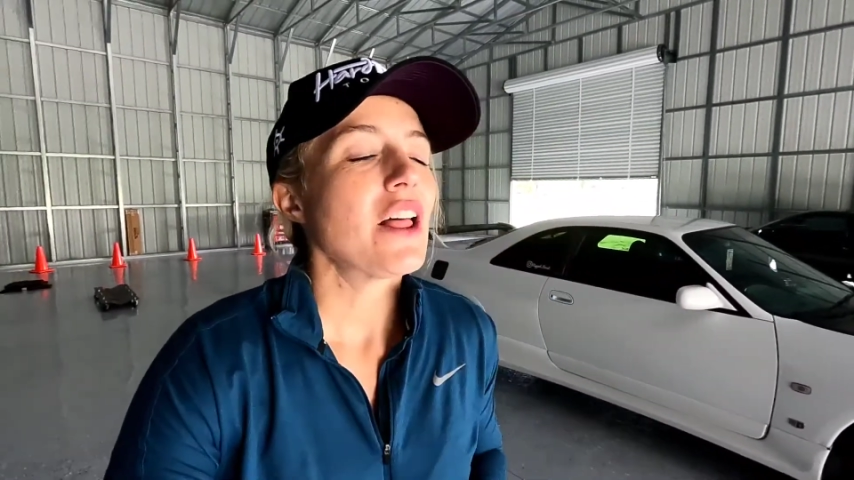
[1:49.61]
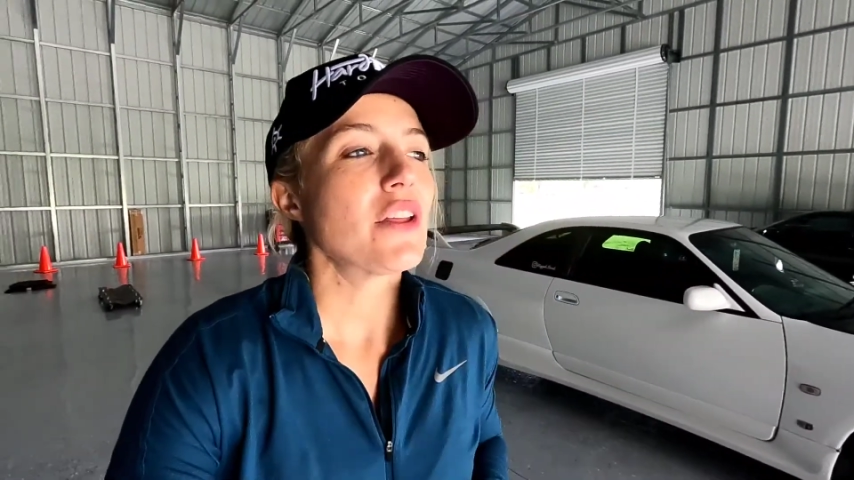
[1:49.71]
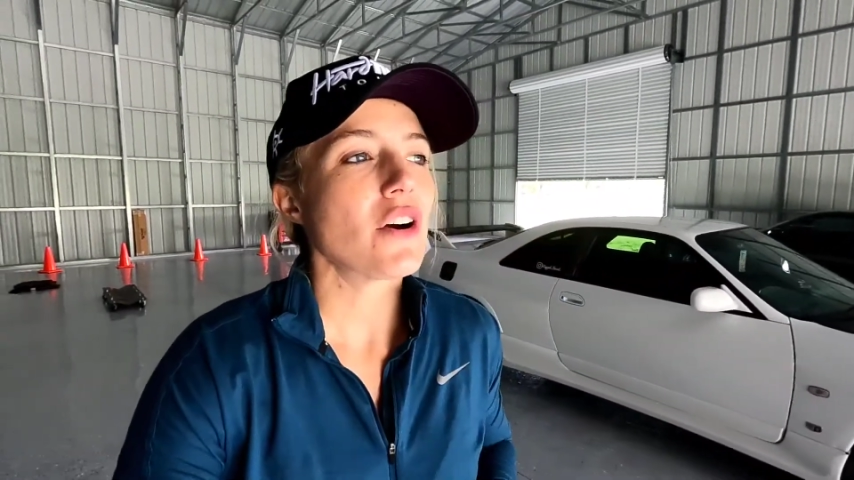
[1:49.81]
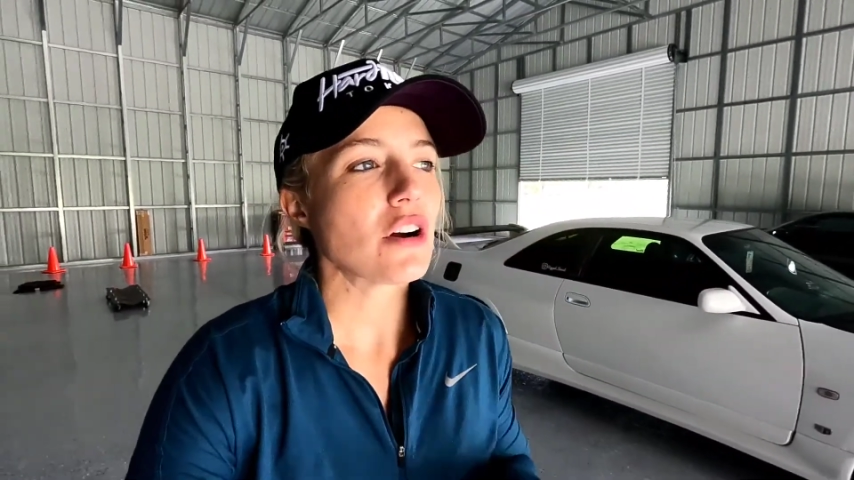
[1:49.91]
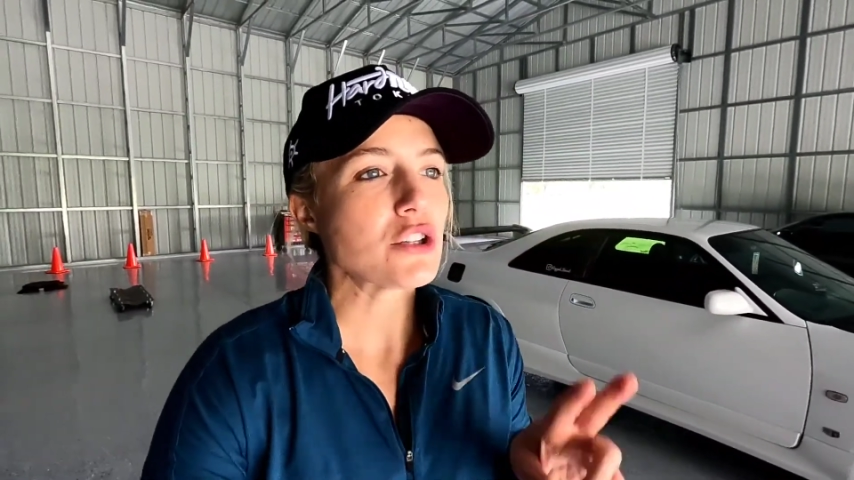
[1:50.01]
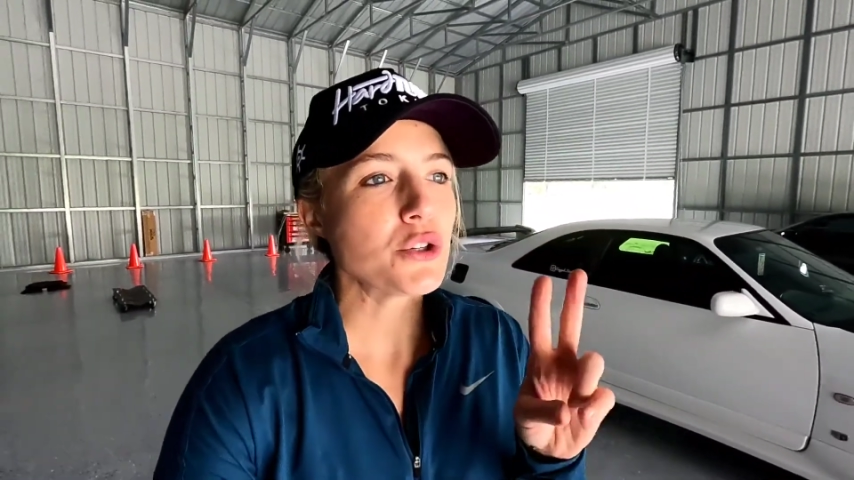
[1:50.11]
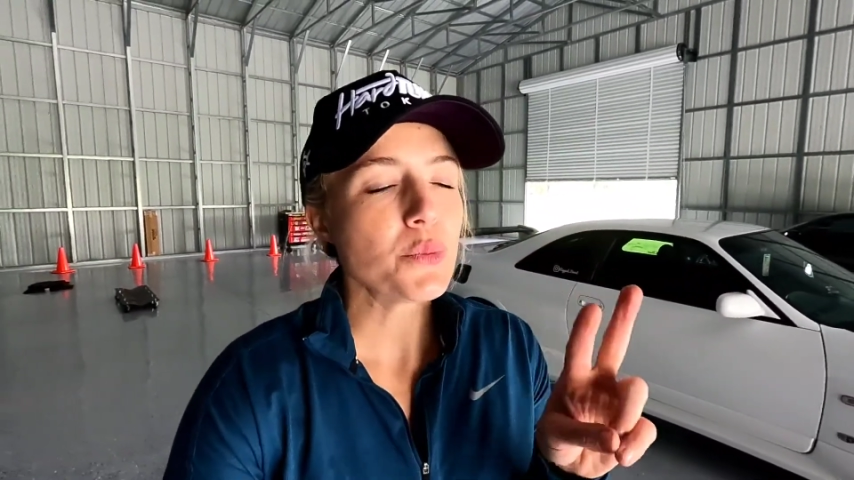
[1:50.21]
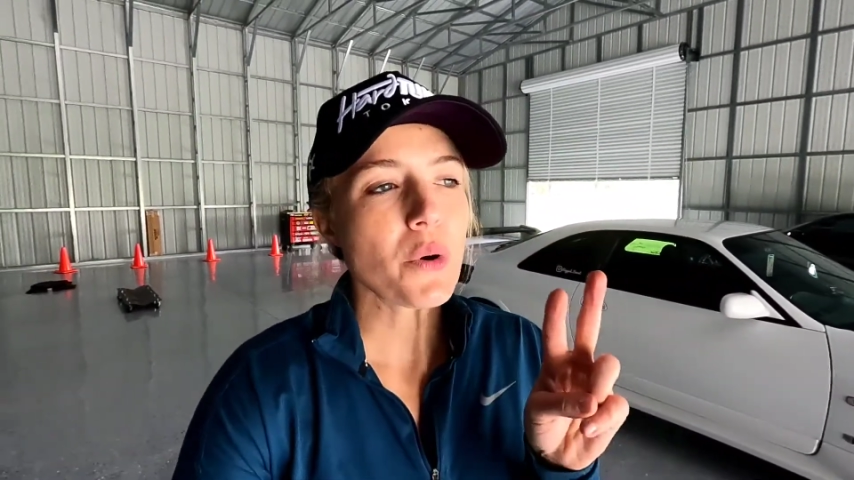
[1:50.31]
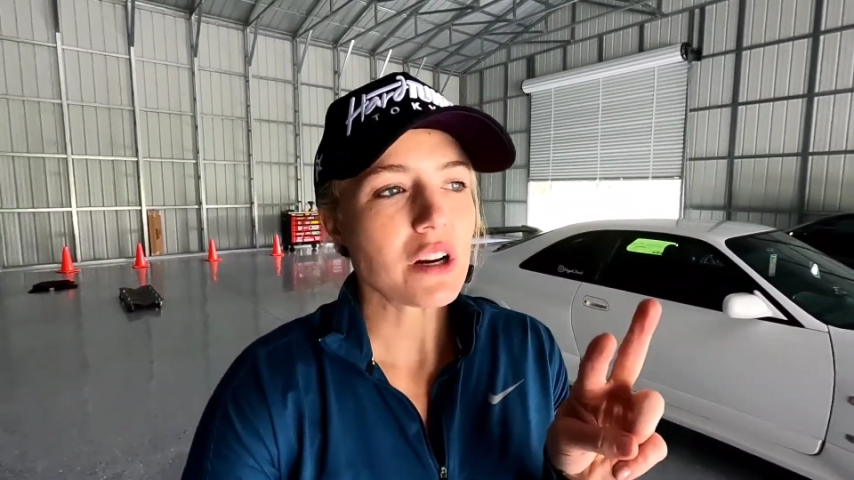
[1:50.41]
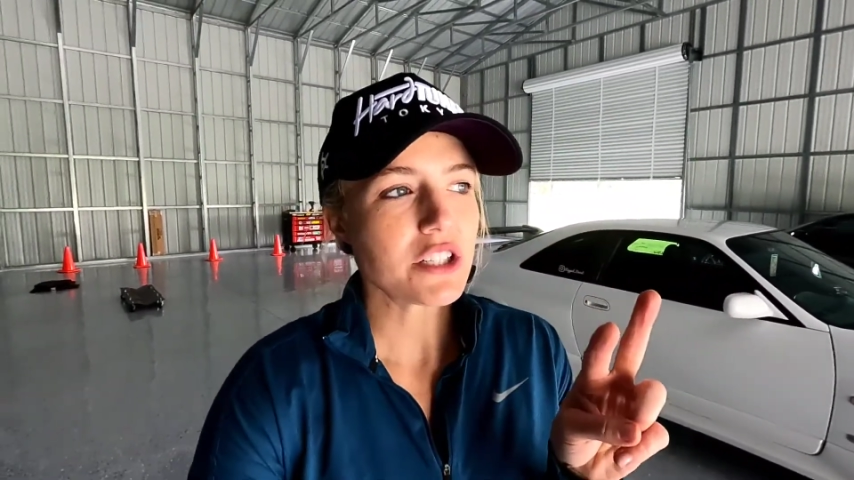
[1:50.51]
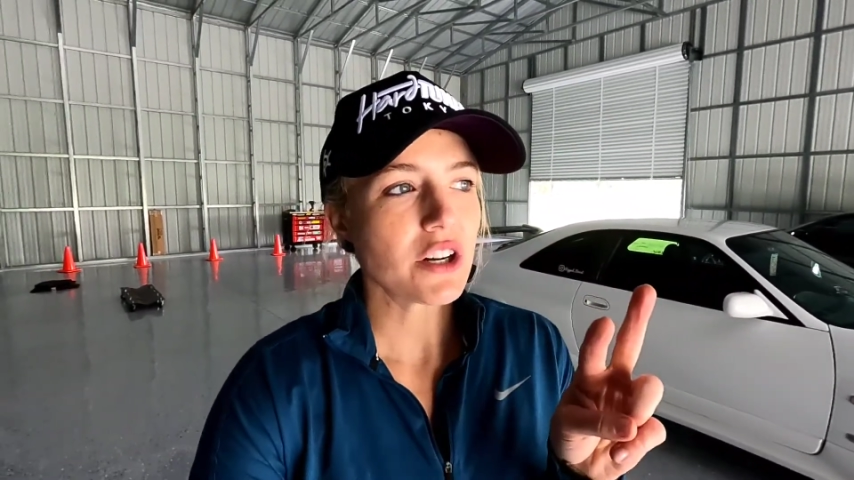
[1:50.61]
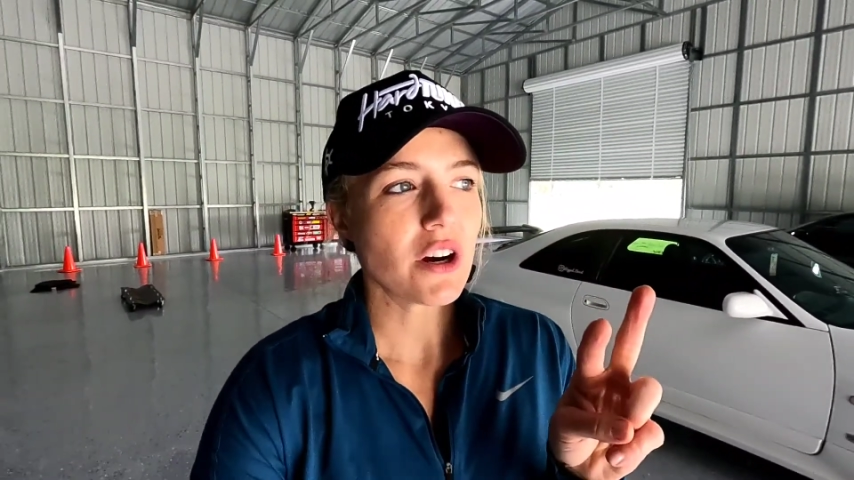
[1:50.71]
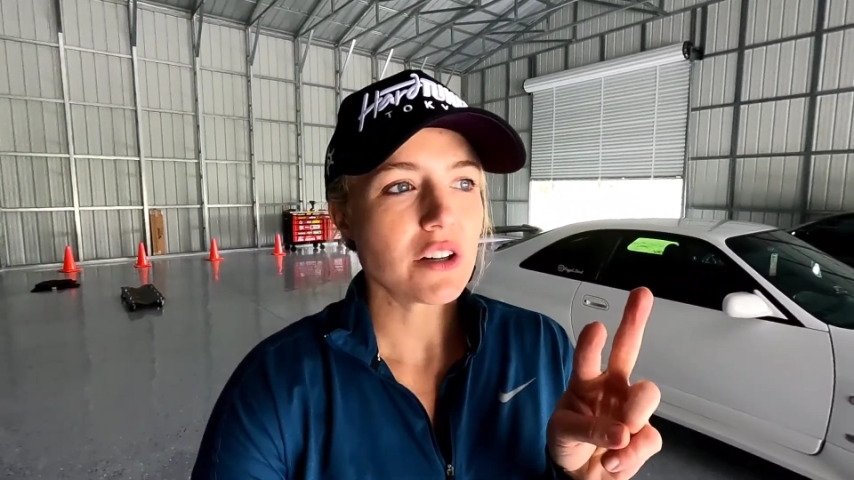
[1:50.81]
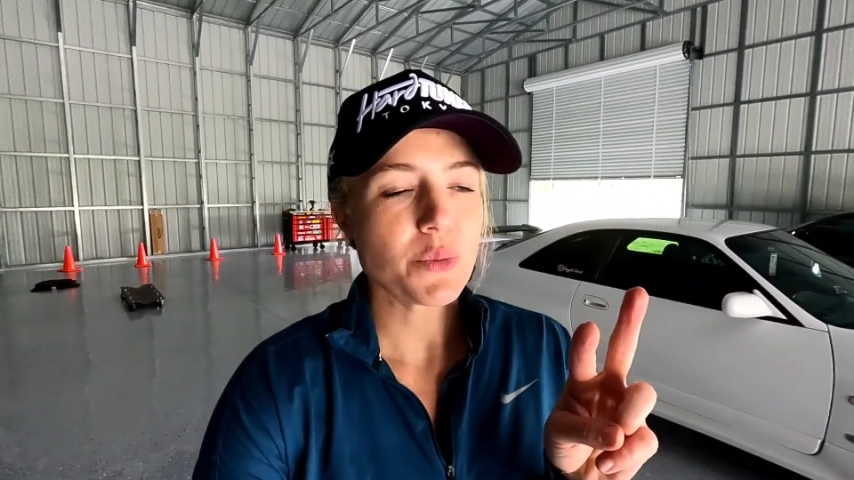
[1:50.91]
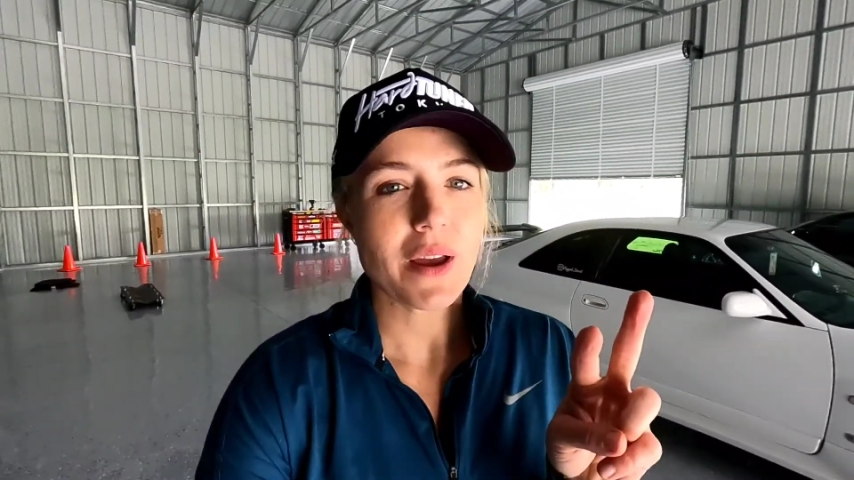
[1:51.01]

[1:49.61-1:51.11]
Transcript: There are 2 project cars.